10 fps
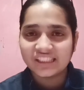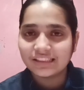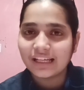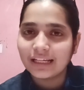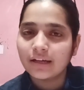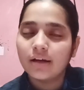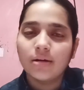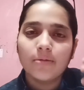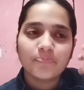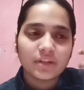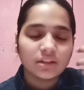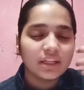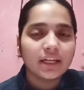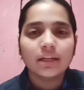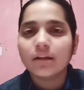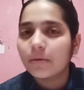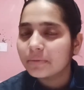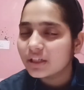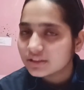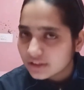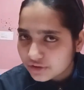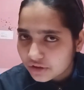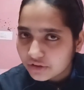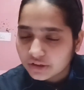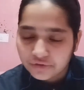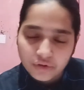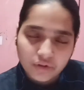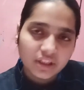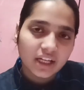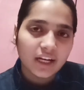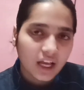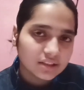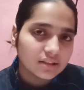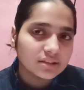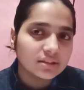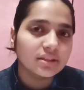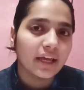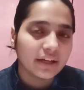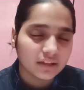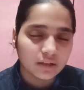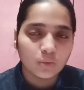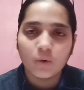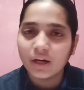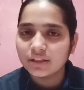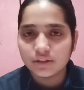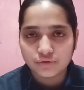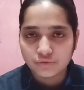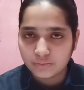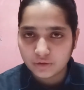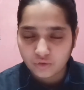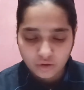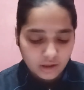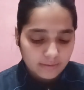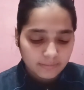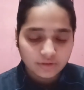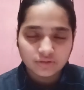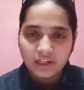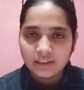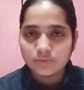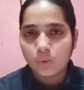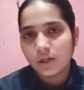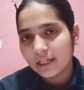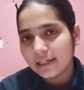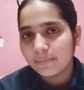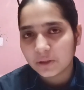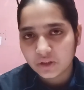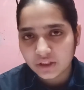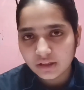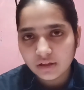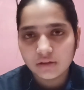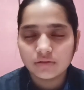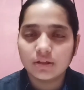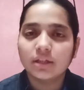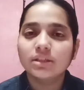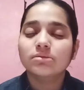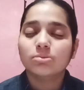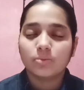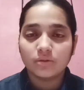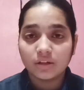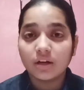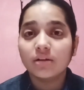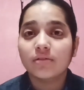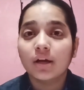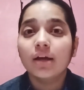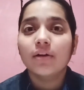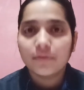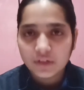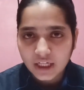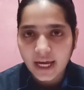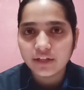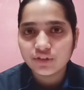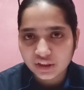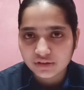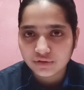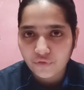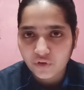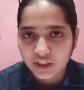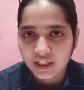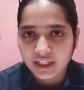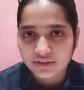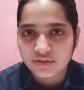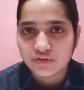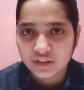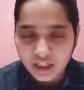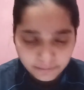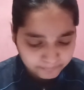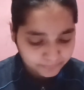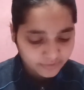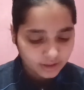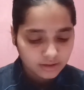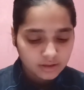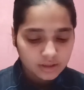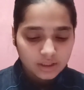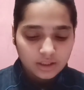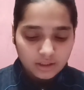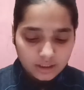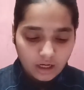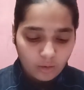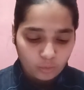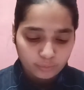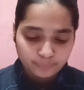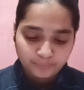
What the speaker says: reason like they can come in a certain reason, or they can ask us directly why there should be no, because that is fertile period na? There are very high chances of fertilization, yeah. Now,